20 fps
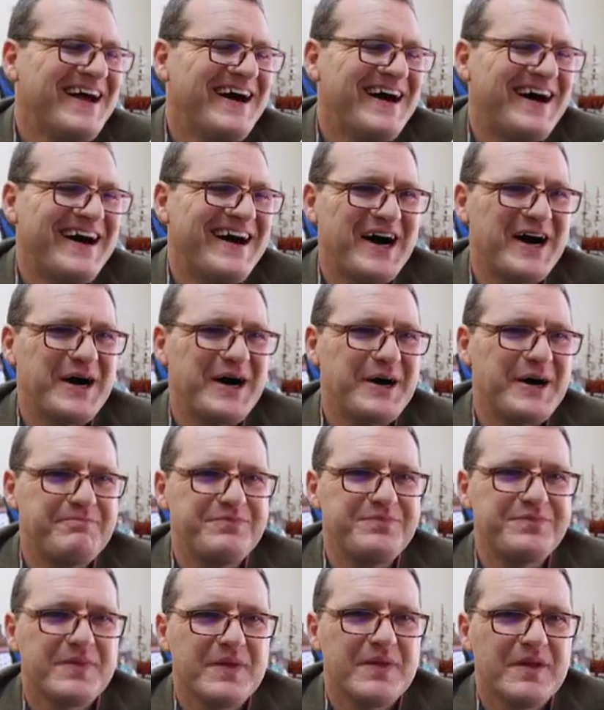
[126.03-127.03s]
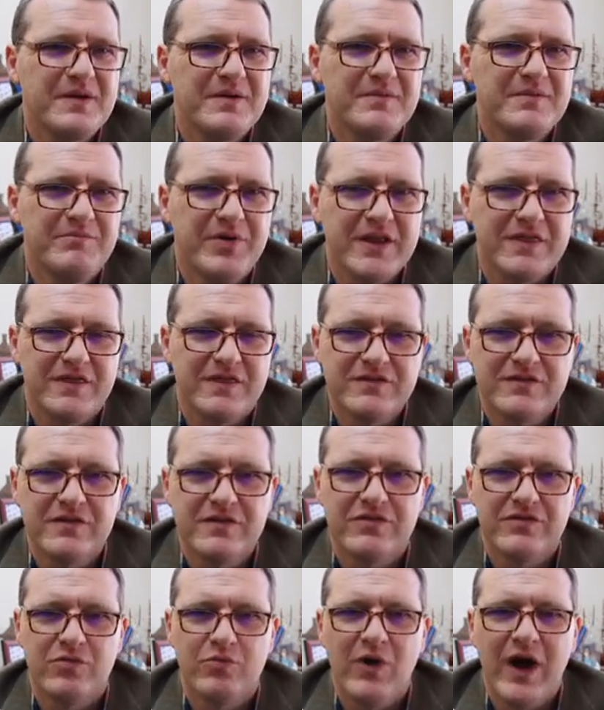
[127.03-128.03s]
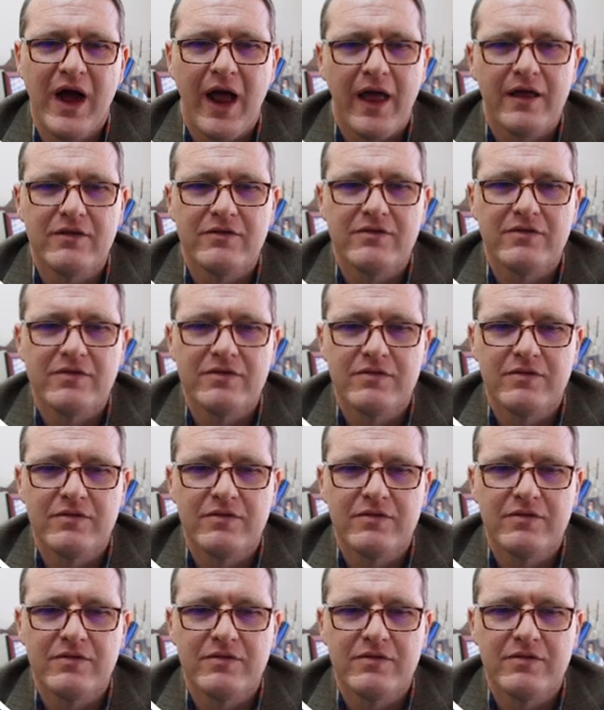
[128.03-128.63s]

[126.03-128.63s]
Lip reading: um, but this is why